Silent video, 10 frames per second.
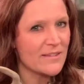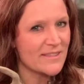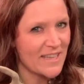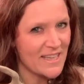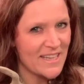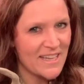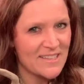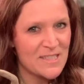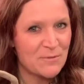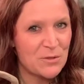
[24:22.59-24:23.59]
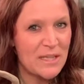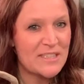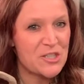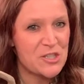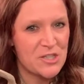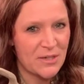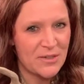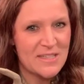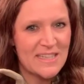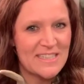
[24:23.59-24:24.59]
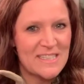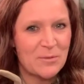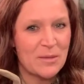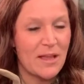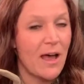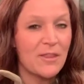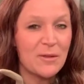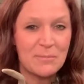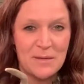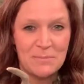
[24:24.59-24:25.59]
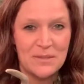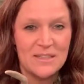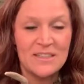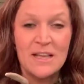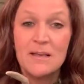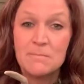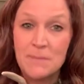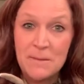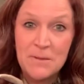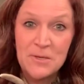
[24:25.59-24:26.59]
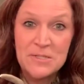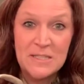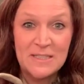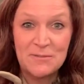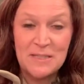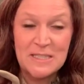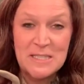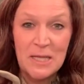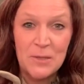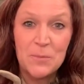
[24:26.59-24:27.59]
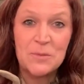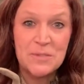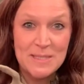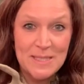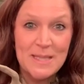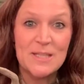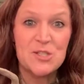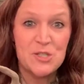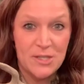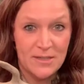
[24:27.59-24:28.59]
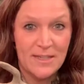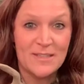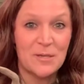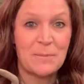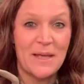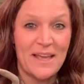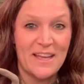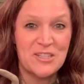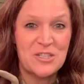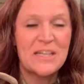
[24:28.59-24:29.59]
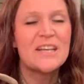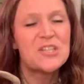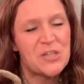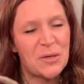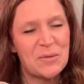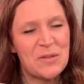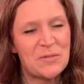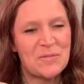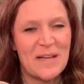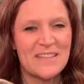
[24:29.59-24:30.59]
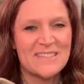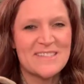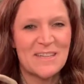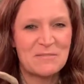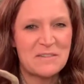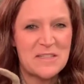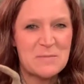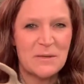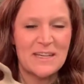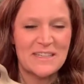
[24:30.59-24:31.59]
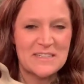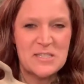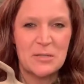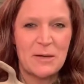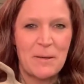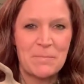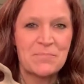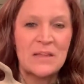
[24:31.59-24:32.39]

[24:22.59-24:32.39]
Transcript: ladies, if you'd like to share this idea with other people, maybe your significant other will see this shared on your page. Share it with your friends on Facebook, on Instagram.